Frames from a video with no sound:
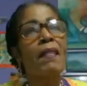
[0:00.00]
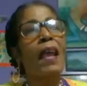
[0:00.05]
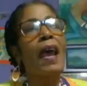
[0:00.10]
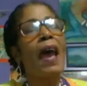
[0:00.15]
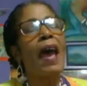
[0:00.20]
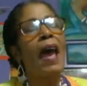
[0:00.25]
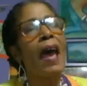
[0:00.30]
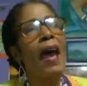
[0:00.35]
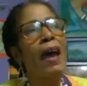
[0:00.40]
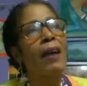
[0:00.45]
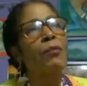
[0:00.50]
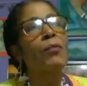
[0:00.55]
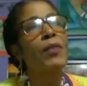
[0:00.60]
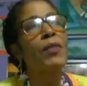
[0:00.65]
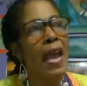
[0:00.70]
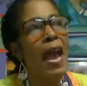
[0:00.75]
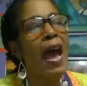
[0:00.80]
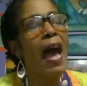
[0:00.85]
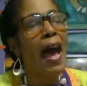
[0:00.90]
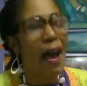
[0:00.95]
And
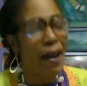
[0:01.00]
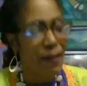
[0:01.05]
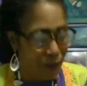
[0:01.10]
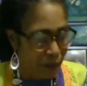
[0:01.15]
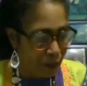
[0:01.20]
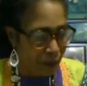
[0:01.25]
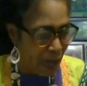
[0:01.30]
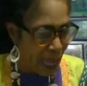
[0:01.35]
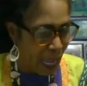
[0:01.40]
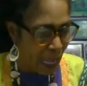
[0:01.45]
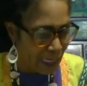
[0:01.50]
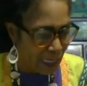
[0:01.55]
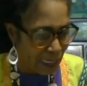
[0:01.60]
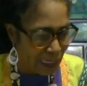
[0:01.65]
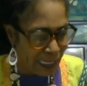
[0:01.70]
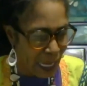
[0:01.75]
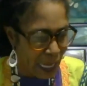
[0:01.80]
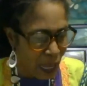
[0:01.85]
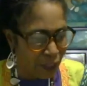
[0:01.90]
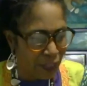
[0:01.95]
we have, the
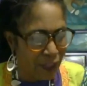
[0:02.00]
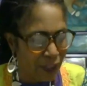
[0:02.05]
South